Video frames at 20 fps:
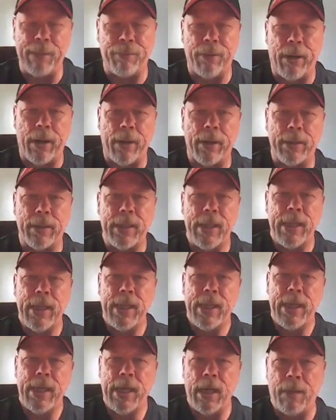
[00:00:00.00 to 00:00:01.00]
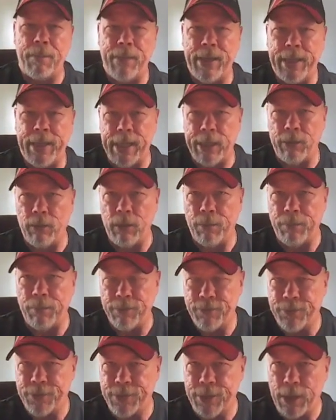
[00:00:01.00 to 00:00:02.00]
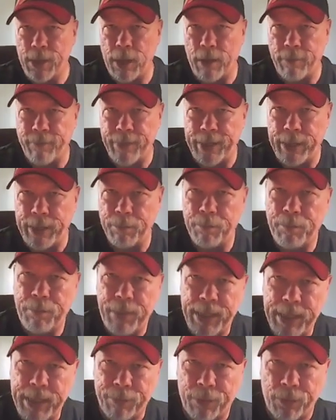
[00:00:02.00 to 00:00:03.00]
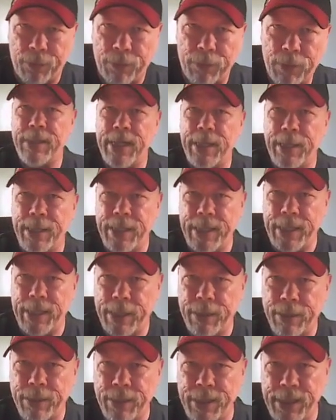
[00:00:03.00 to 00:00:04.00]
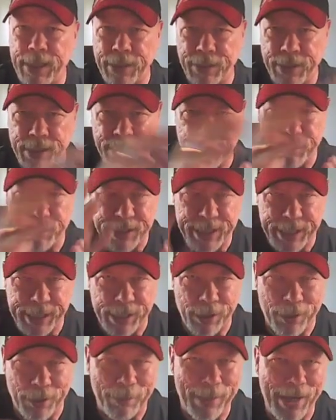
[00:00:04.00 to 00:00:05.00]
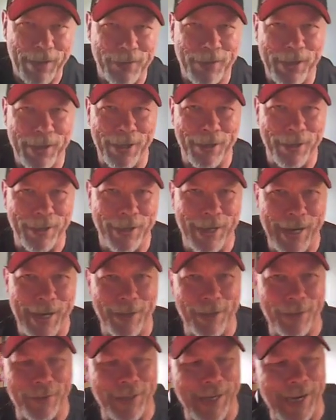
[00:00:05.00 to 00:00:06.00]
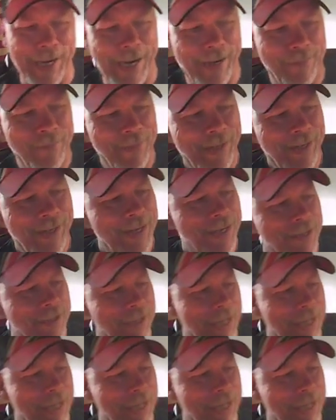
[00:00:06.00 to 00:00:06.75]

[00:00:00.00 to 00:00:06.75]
product, helping a group of starving people in this particular method here today. Okay, so